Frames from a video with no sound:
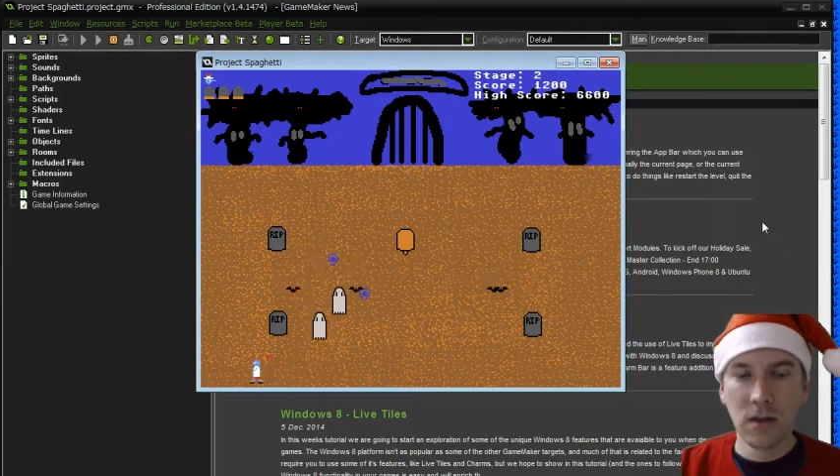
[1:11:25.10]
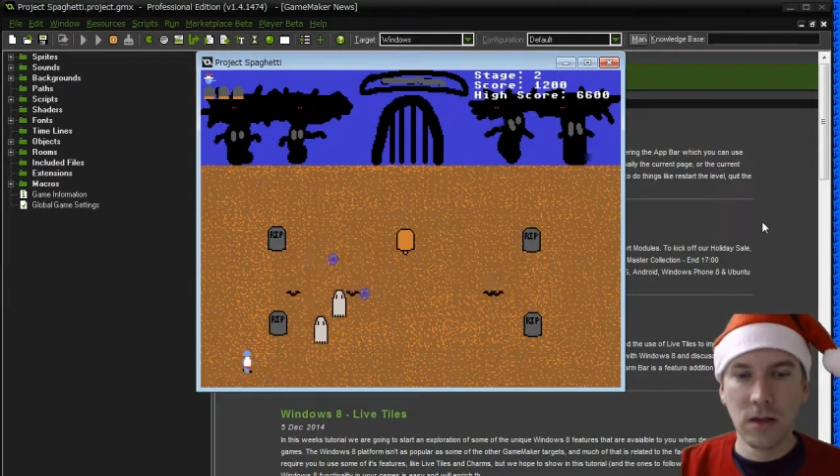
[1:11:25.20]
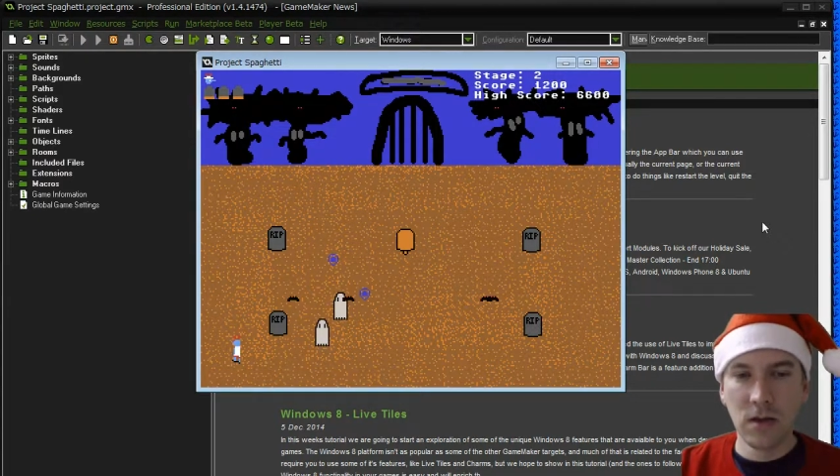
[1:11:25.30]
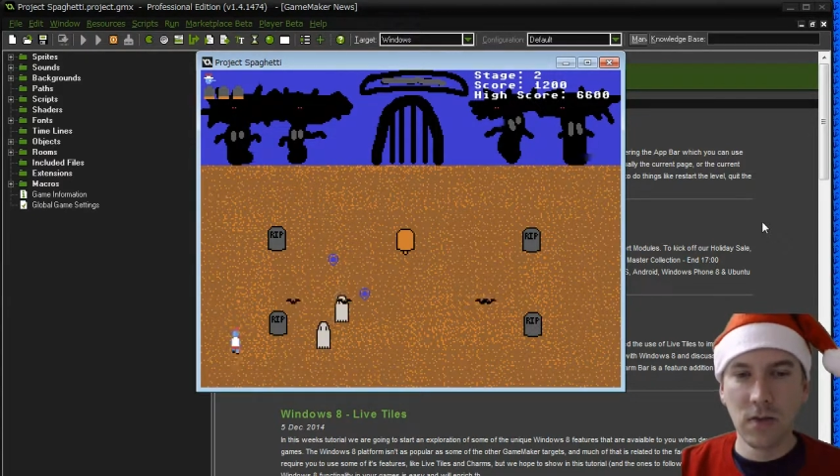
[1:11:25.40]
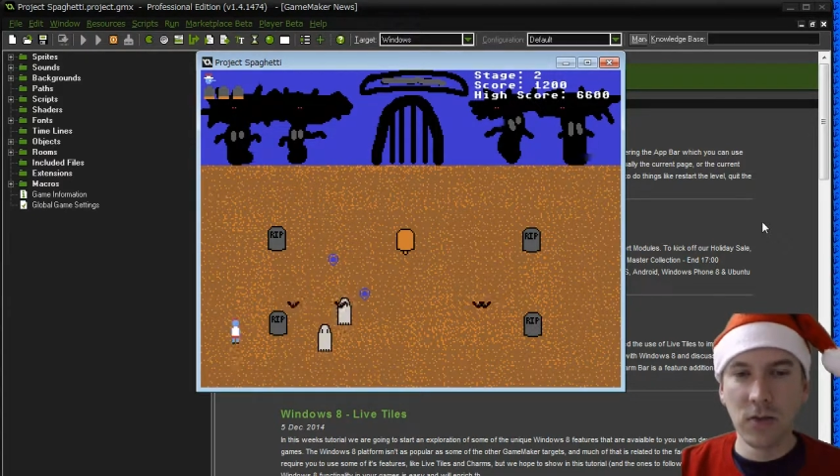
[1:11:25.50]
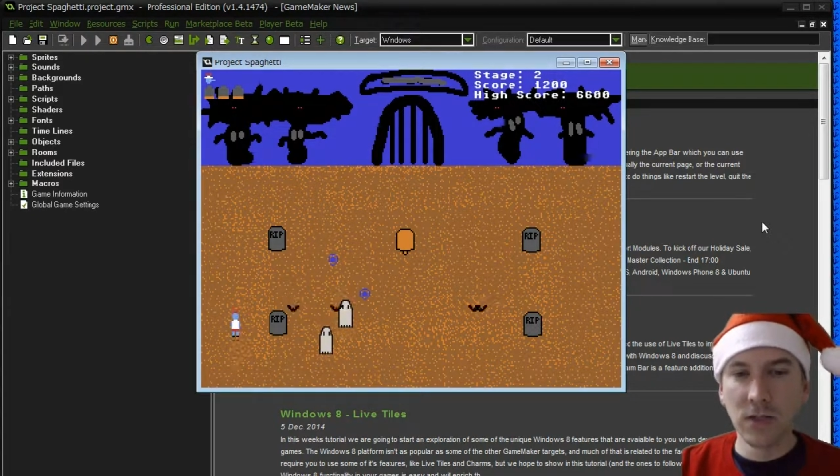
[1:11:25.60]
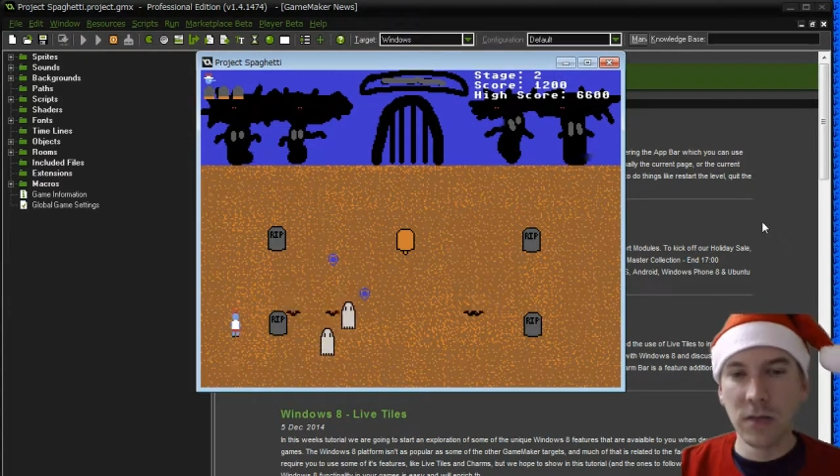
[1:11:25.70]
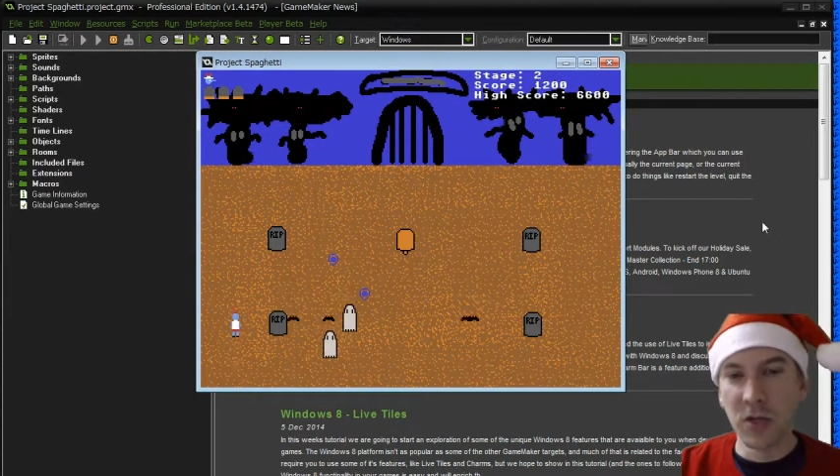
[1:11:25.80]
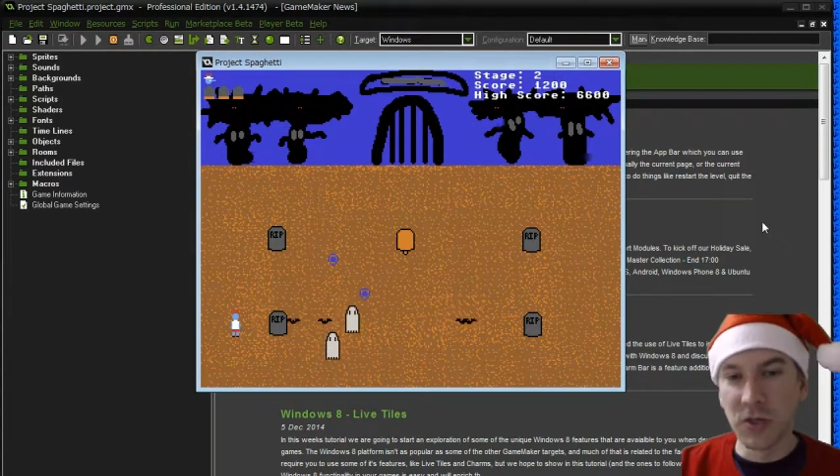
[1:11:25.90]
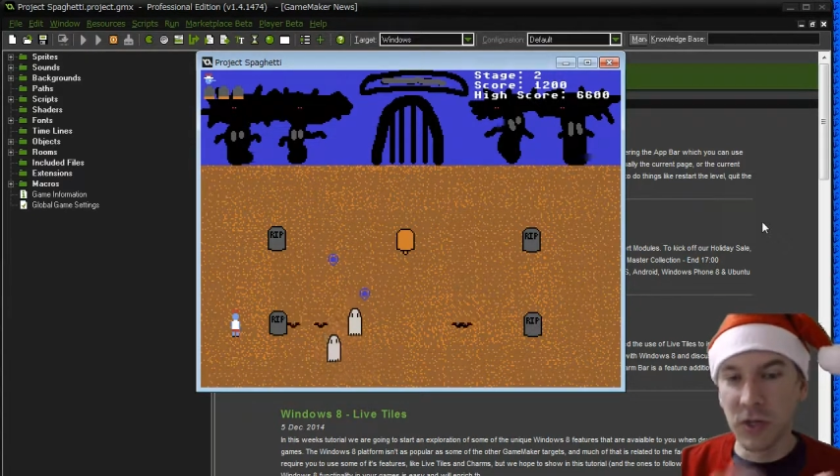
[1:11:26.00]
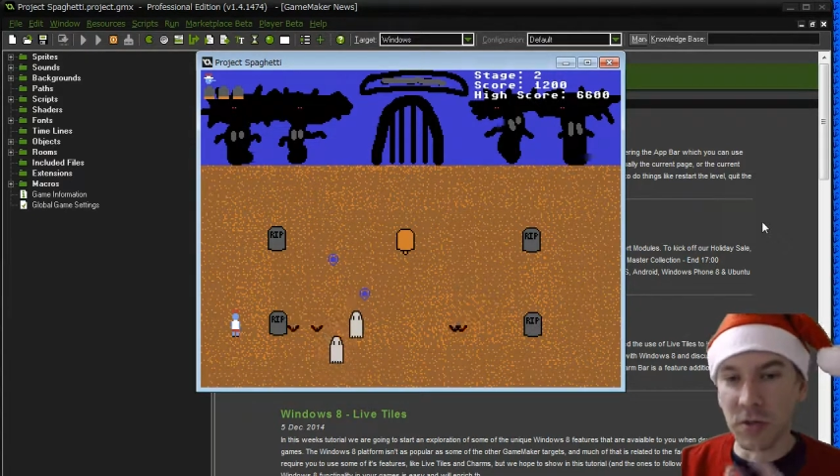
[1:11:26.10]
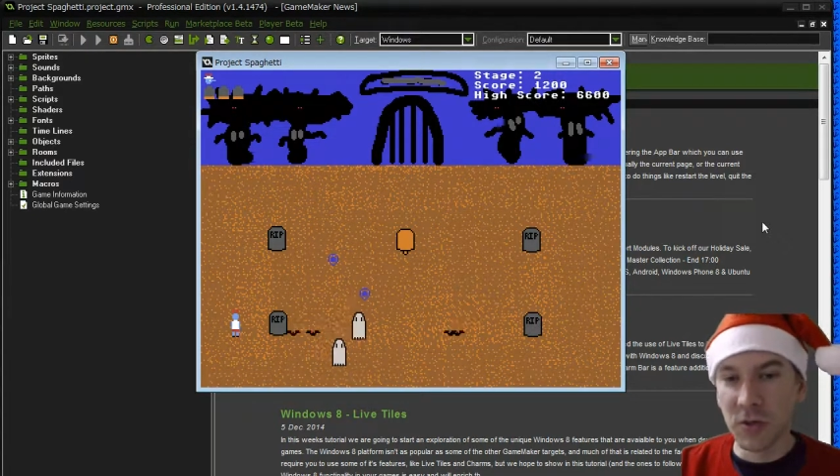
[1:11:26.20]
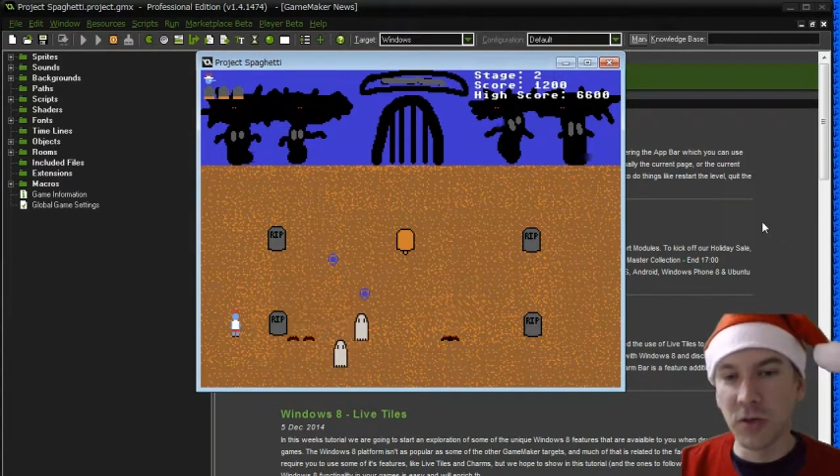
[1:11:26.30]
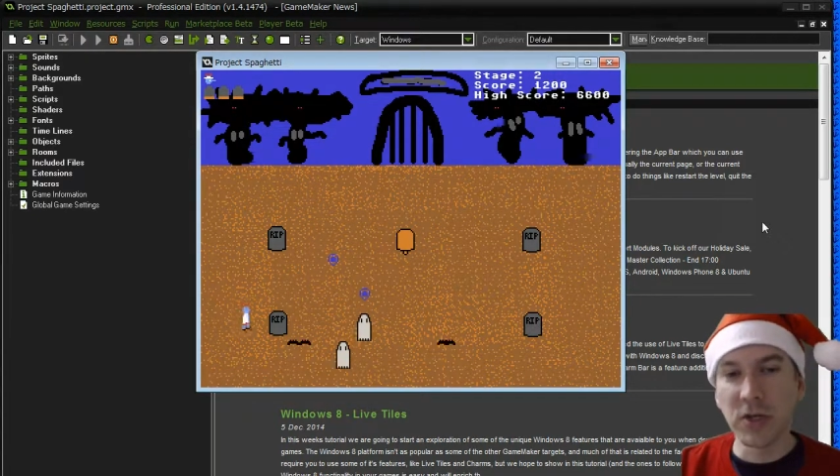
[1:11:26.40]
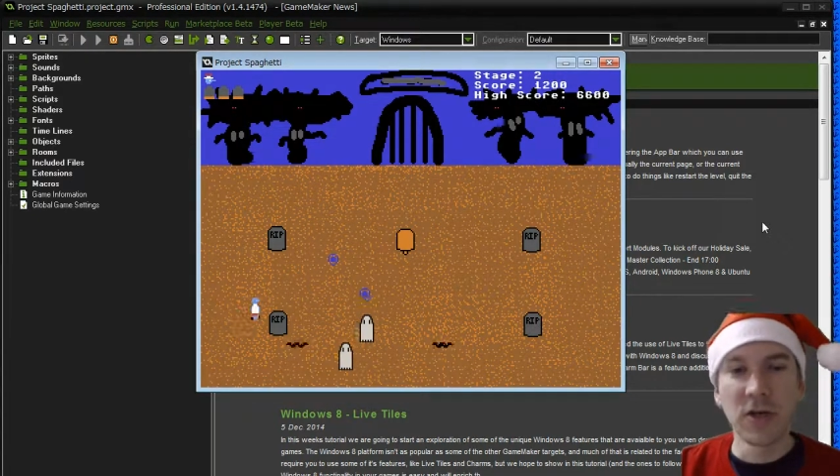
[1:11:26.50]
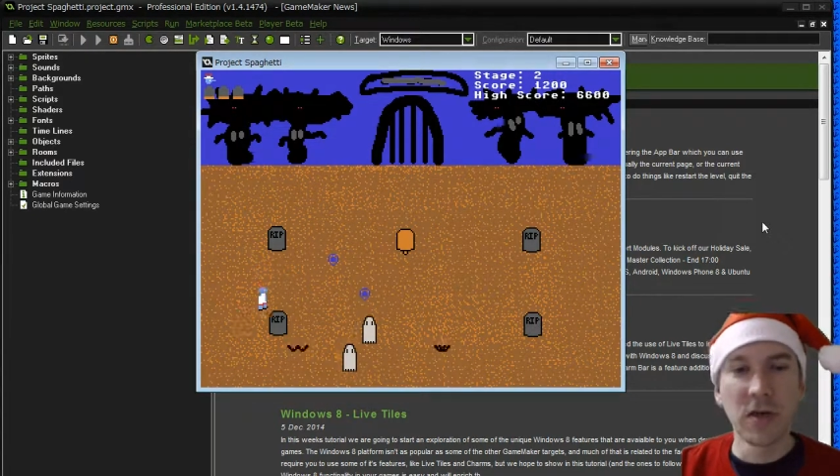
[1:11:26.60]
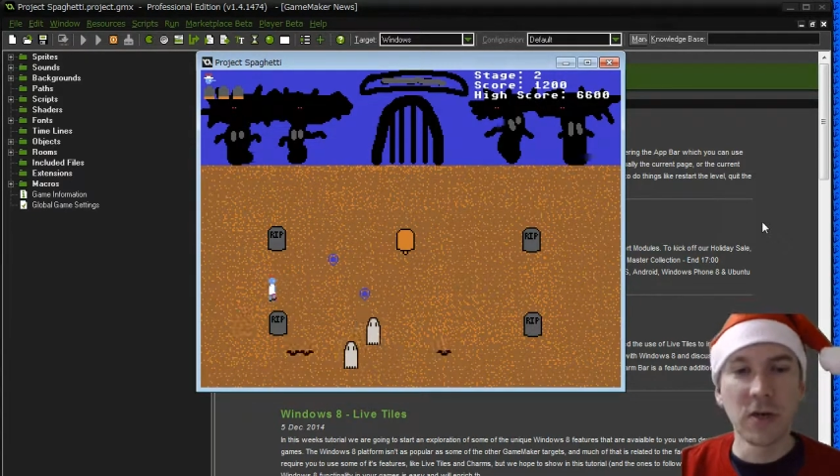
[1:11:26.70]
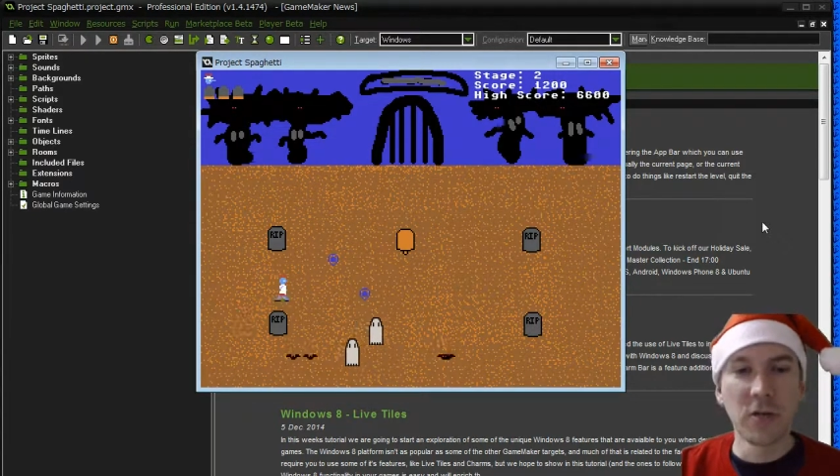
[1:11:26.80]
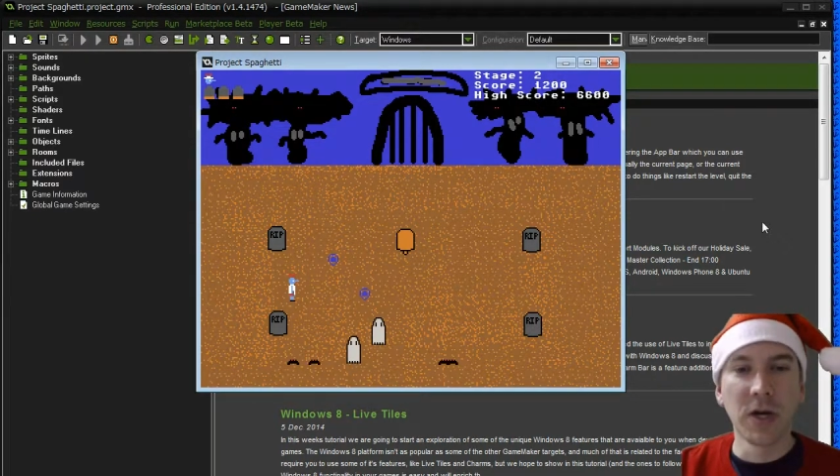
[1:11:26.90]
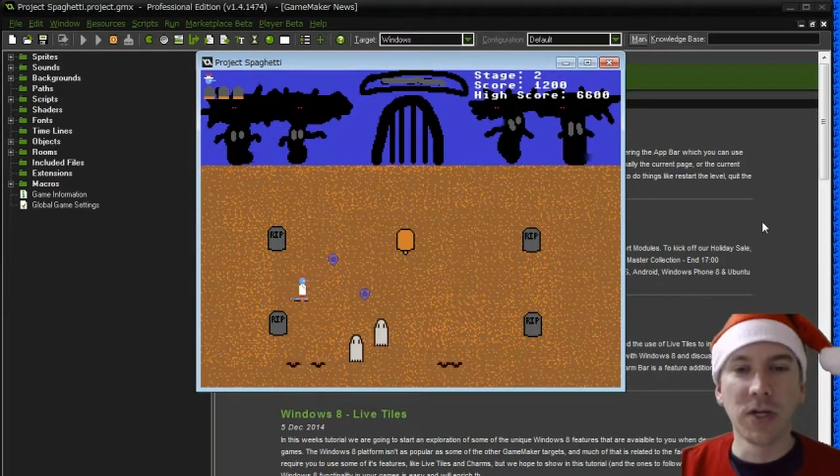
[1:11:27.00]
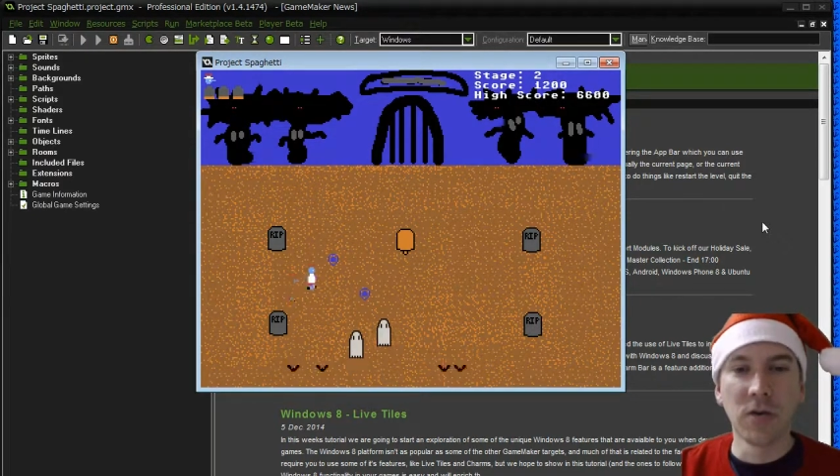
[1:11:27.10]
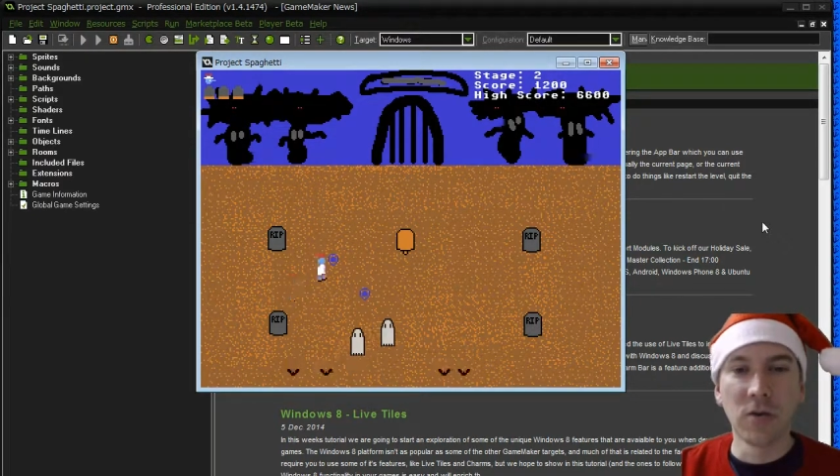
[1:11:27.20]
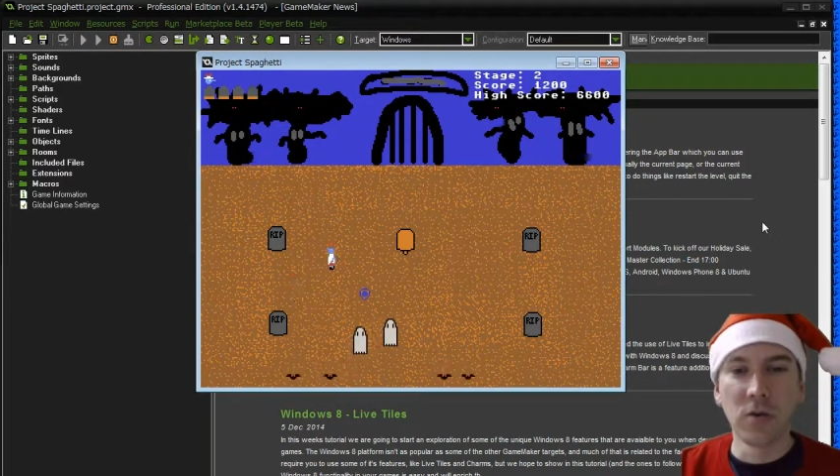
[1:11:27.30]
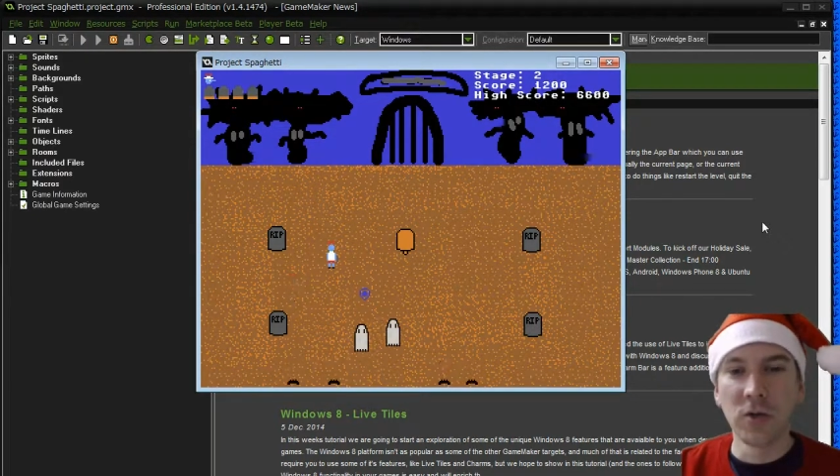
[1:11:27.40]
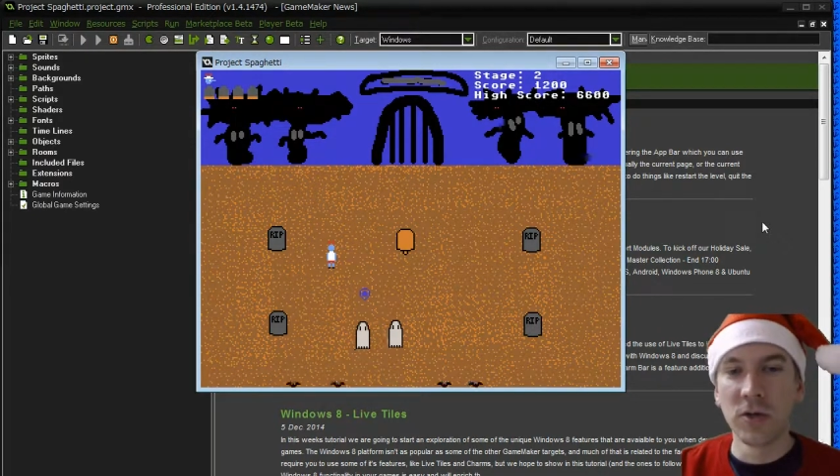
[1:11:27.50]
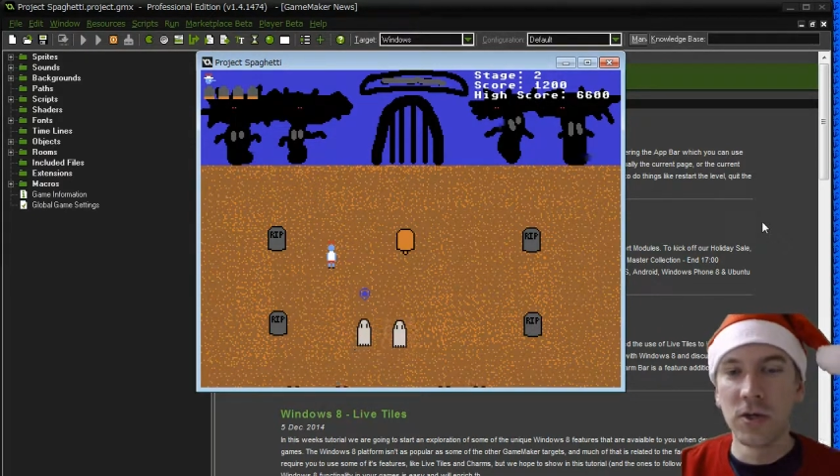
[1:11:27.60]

And once the bell stops ringing, they go back to normal.